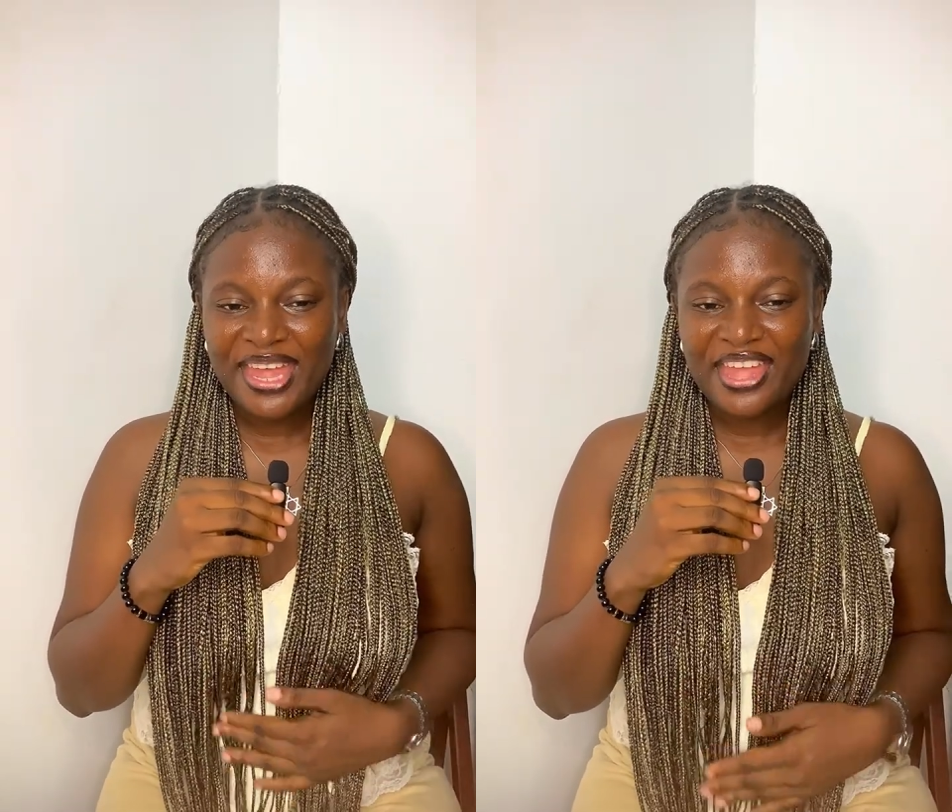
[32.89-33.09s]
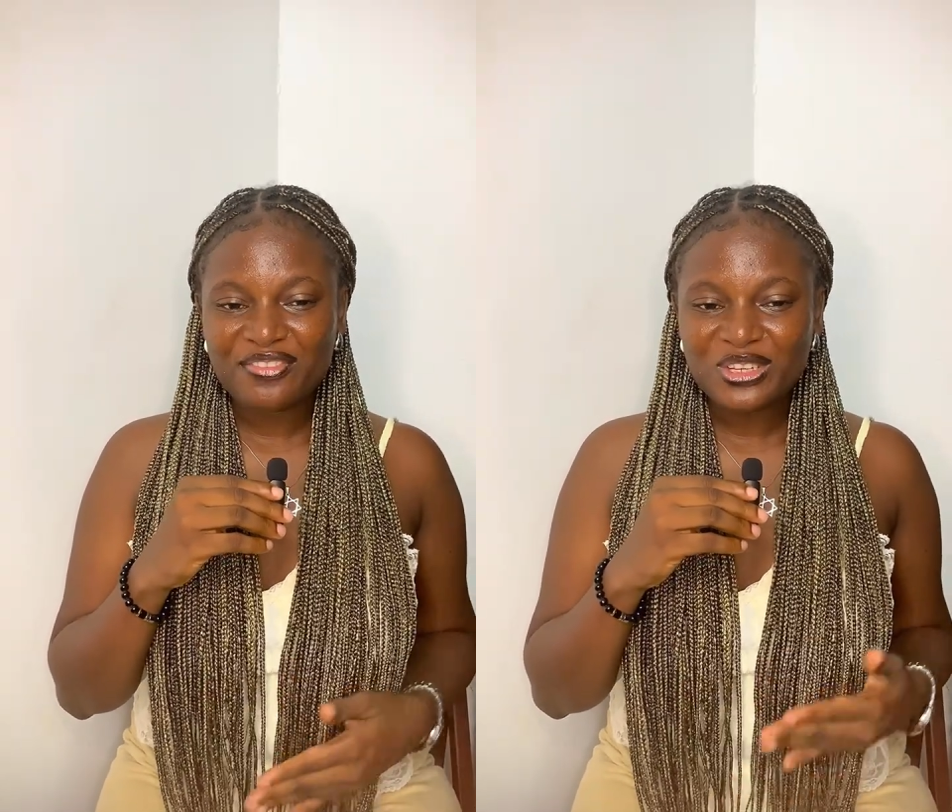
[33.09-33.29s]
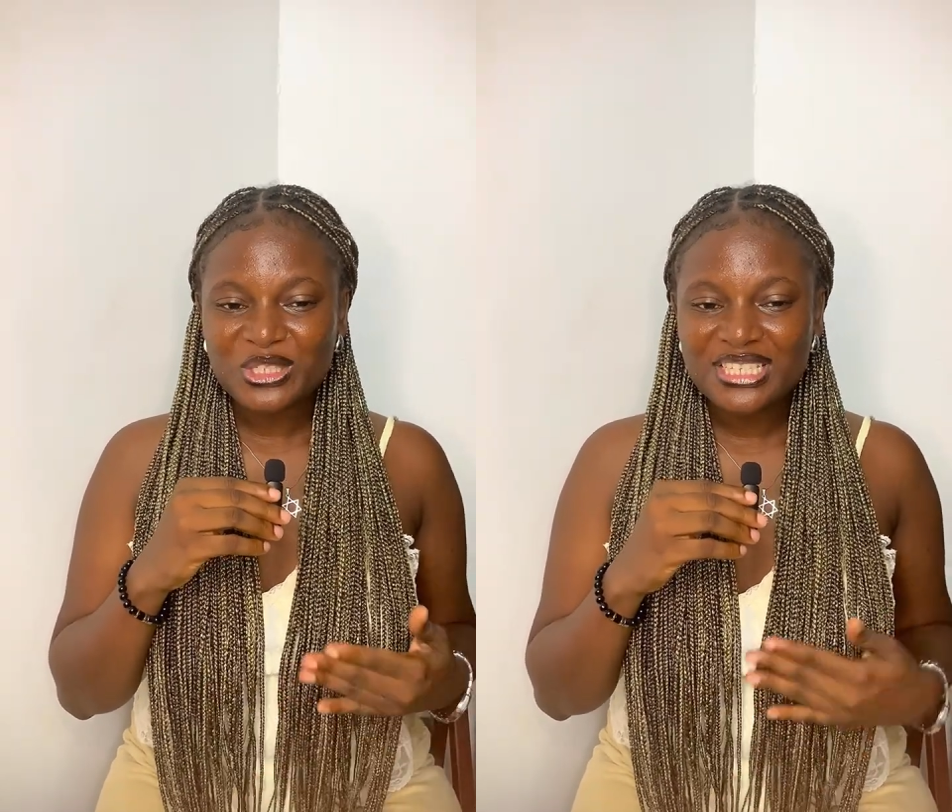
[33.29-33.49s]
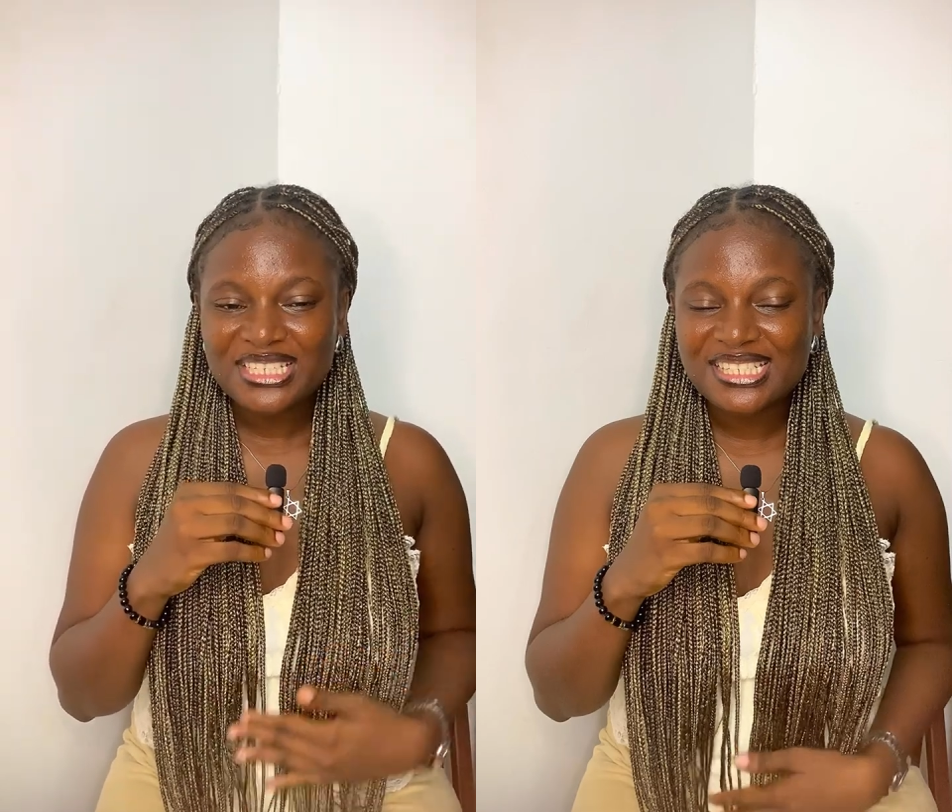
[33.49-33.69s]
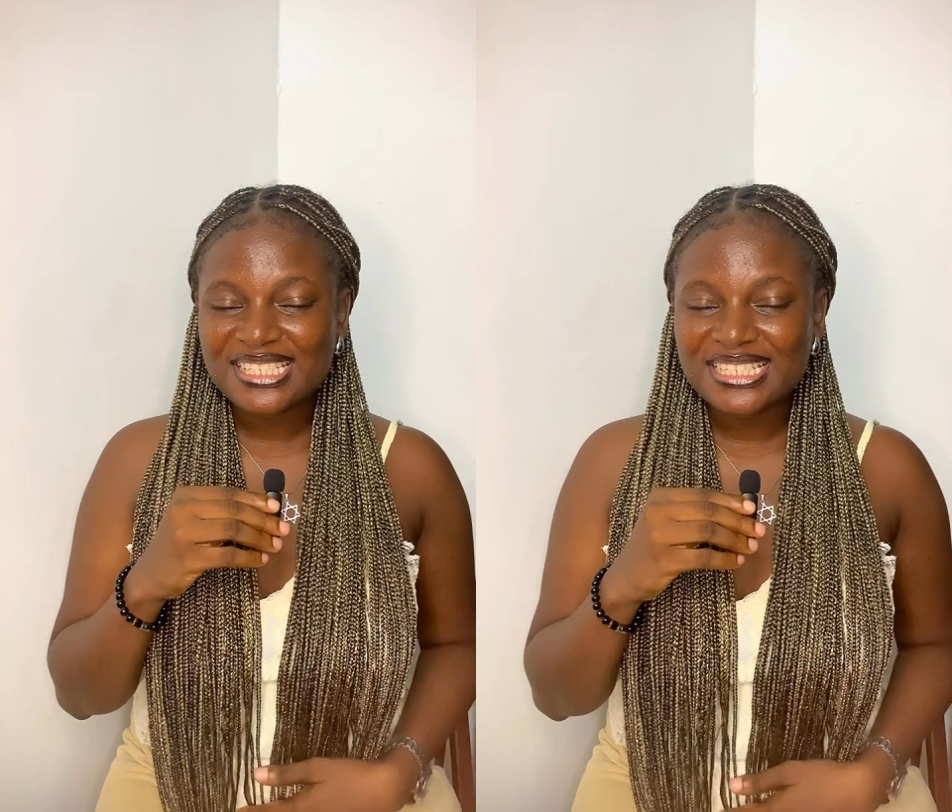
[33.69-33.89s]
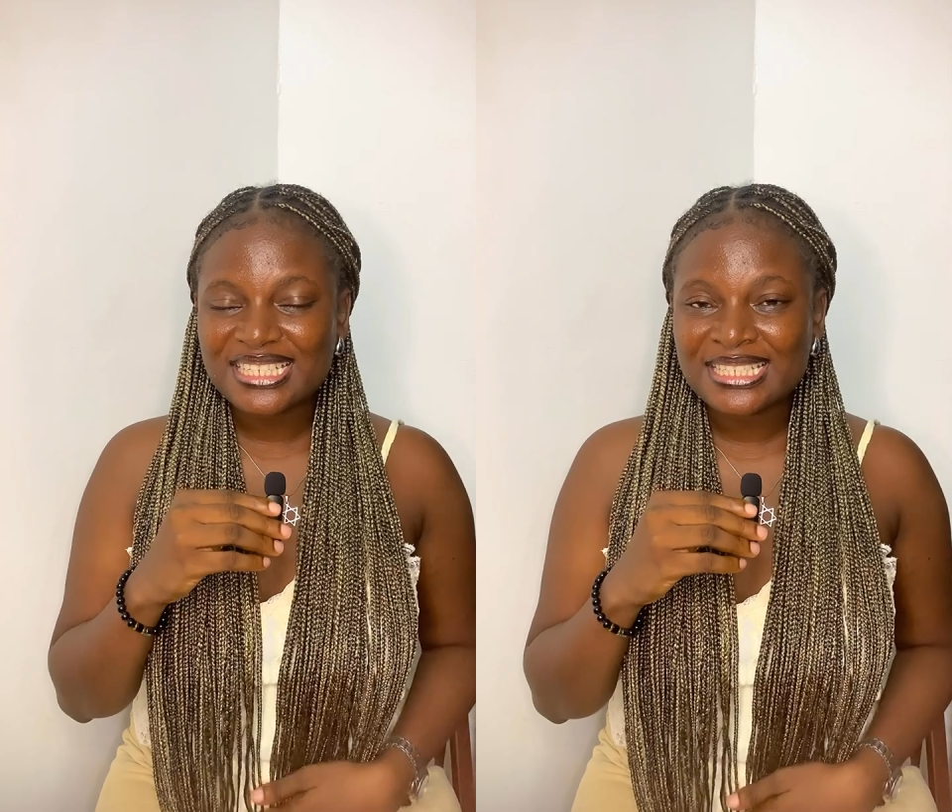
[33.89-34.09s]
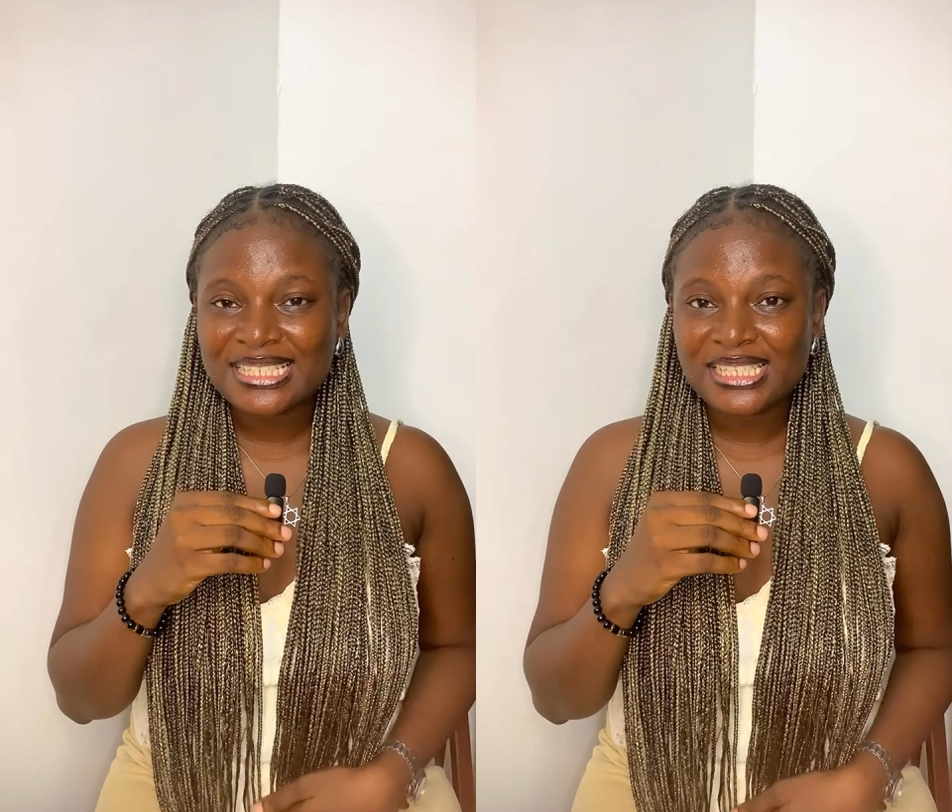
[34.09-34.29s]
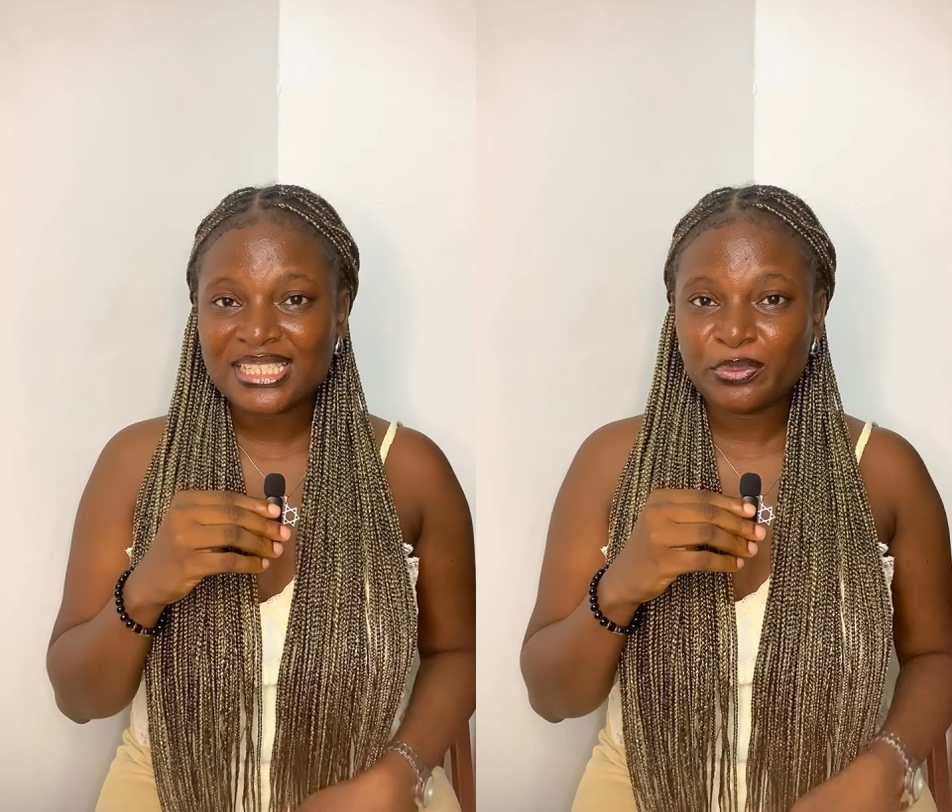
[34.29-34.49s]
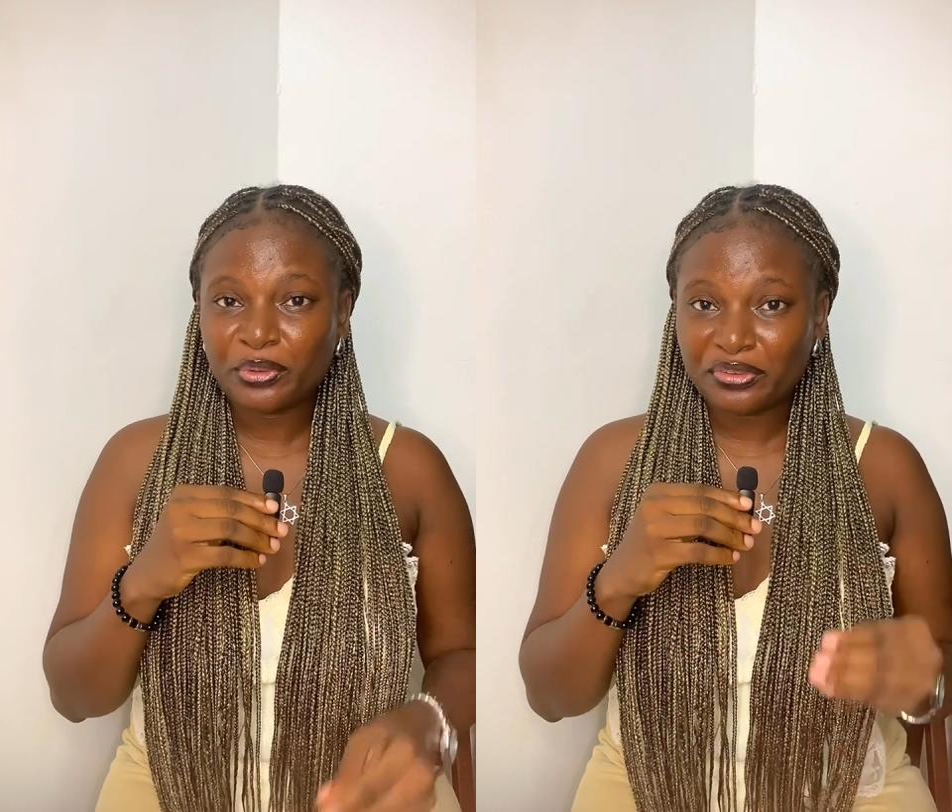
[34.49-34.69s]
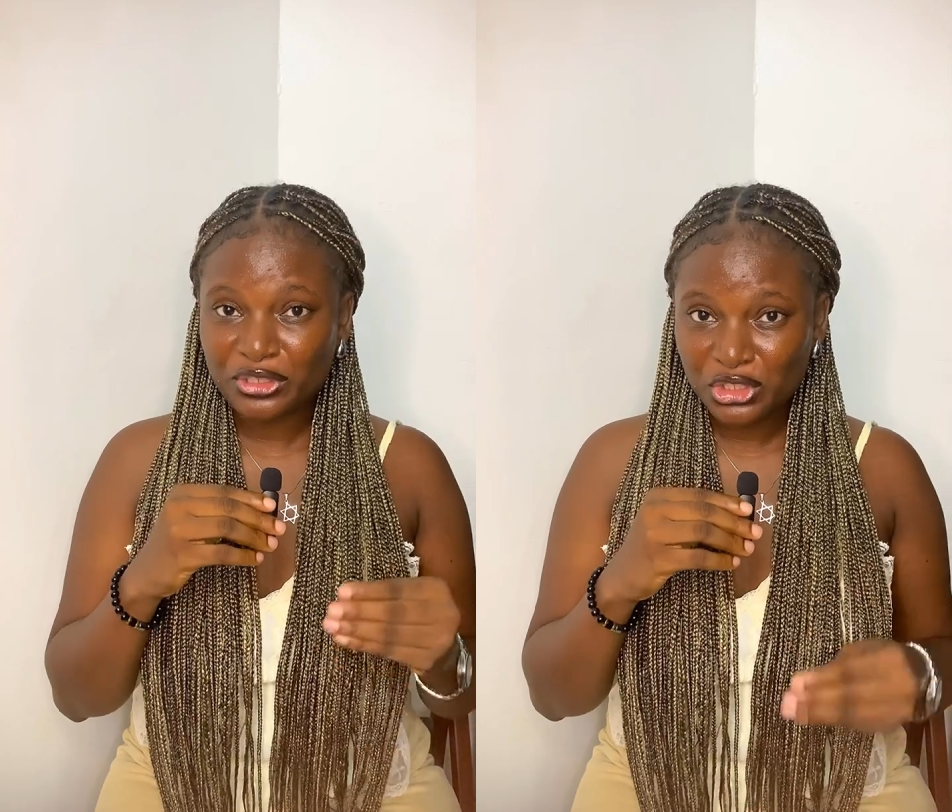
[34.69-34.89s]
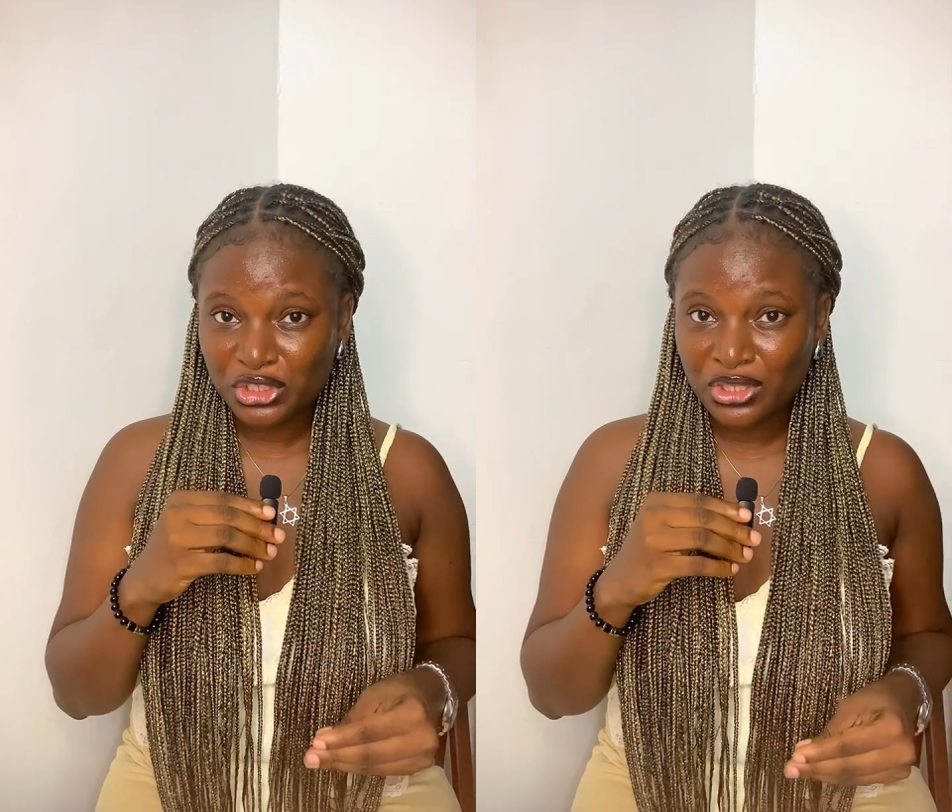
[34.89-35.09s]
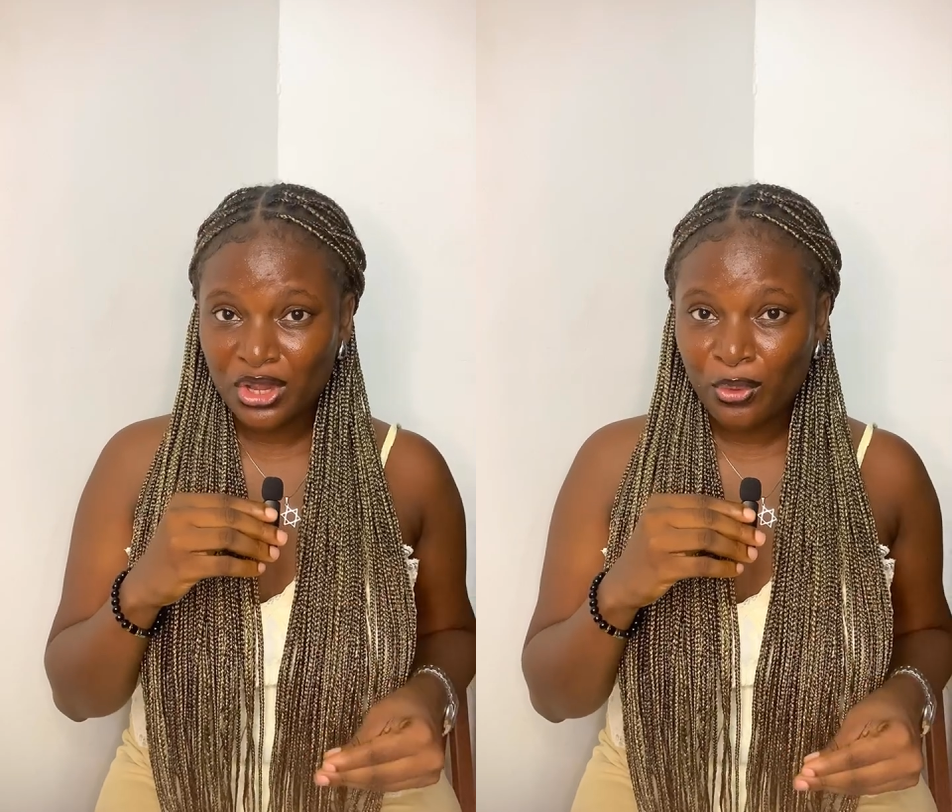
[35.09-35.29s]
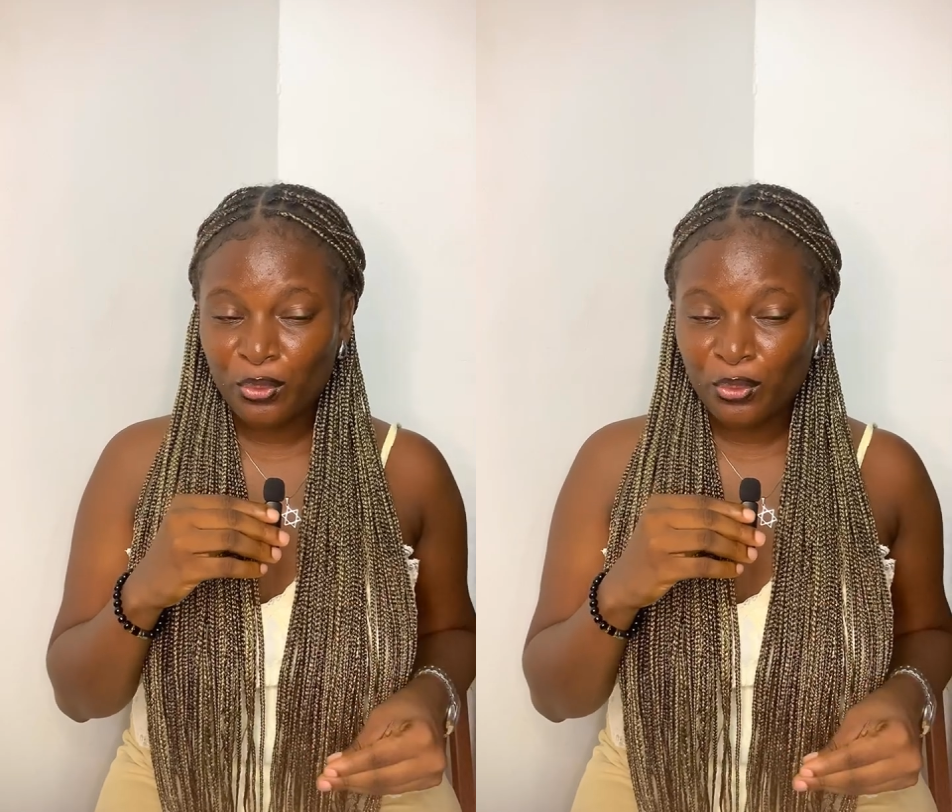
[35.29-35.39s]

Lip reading: A virtual assistant is a professional